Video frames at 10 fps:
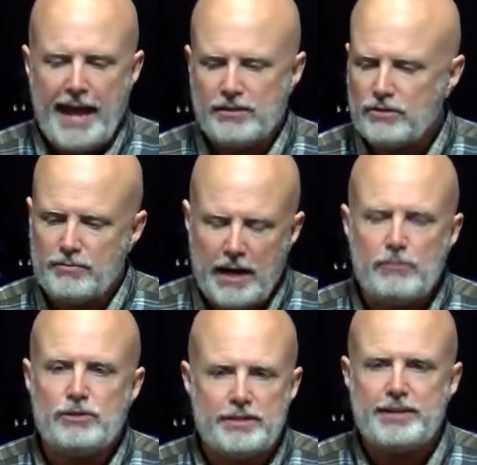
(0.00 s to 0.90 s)
And so the
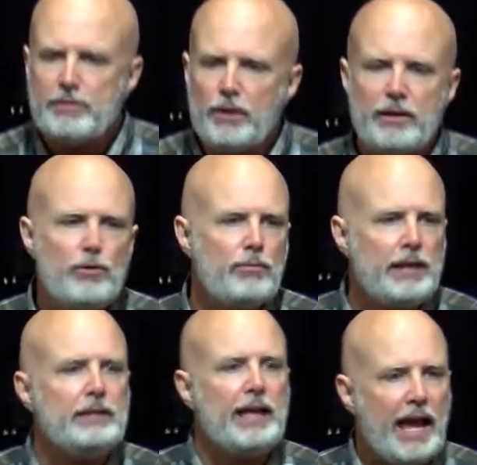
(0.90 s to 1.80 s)
Bible says Abraham
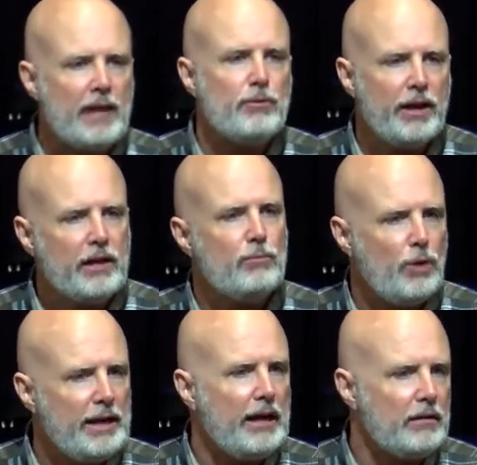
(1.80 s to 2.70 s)
obeyed. Abraham
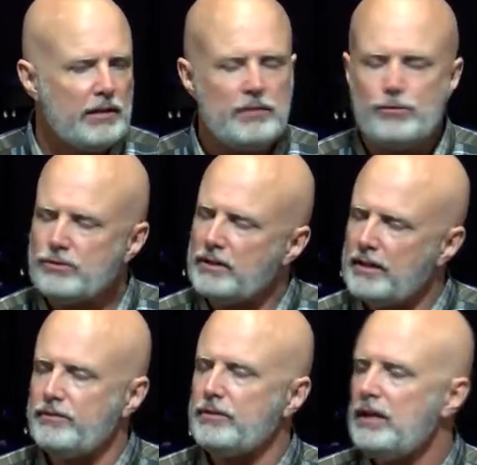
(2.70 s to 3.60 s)
went out. Hebrews
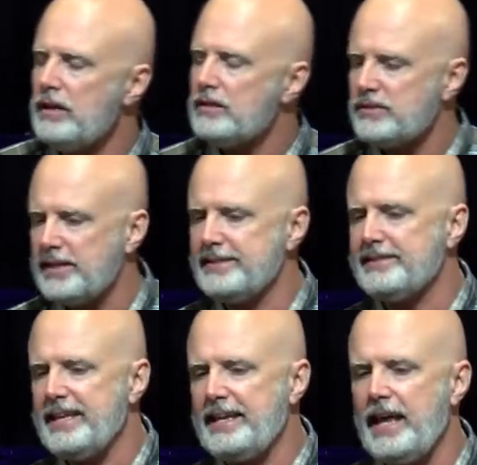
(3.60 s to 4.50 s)
11
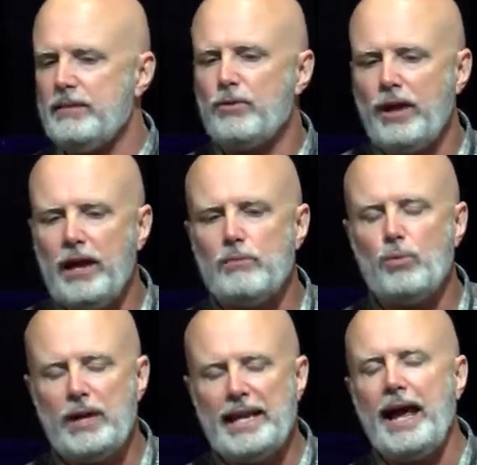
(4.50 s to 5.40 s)
says that
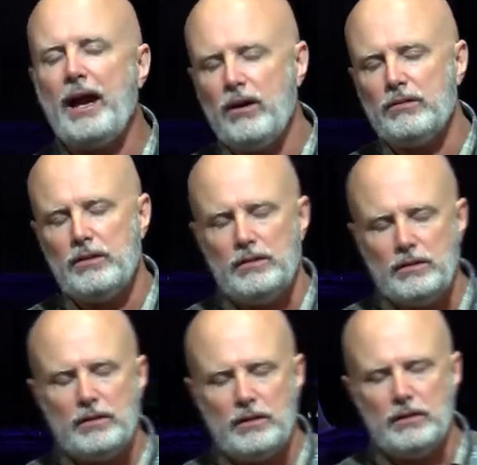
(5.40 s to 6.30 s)
Abraham went out
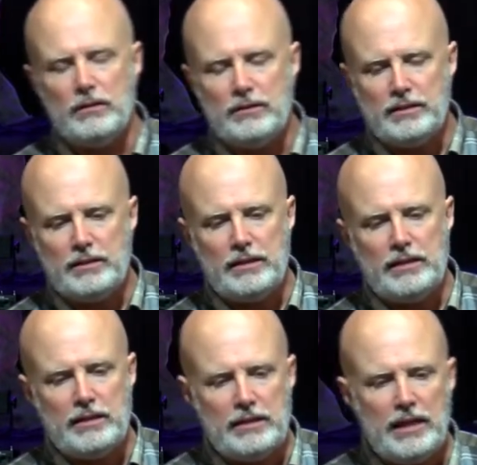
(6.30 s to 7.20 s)
uh,
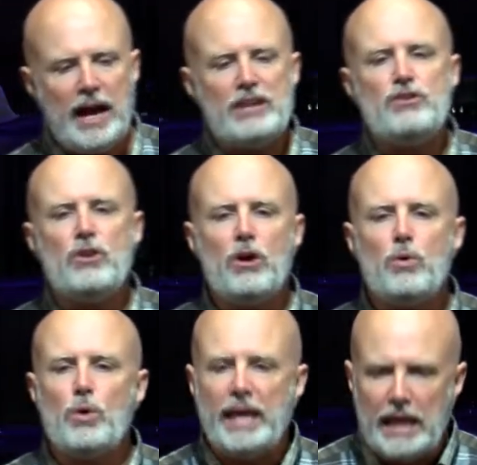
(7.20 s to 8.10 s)
not
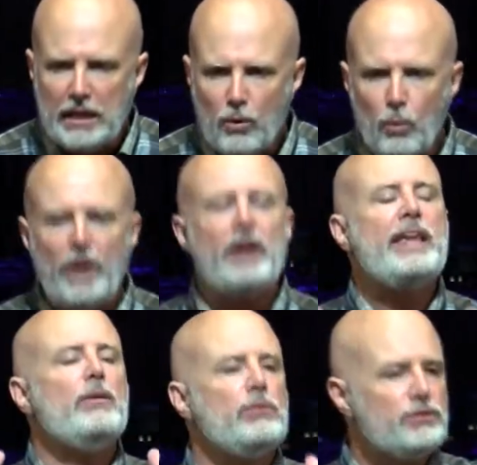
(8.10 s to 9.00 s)
knowing where
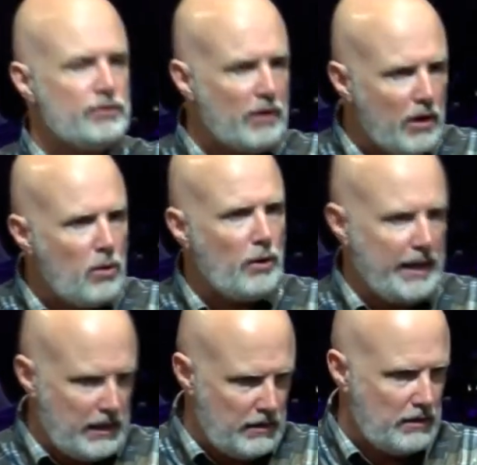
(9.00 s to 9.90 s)
he was
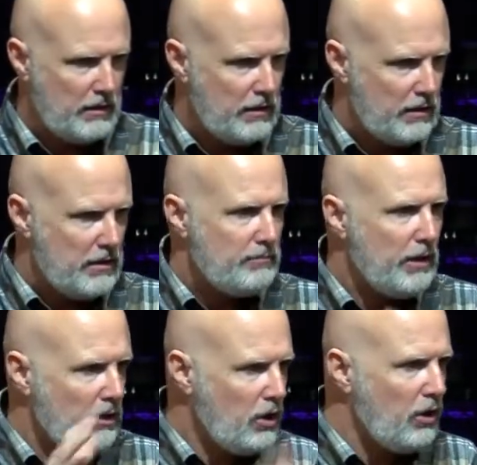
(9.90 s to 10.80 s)
going, but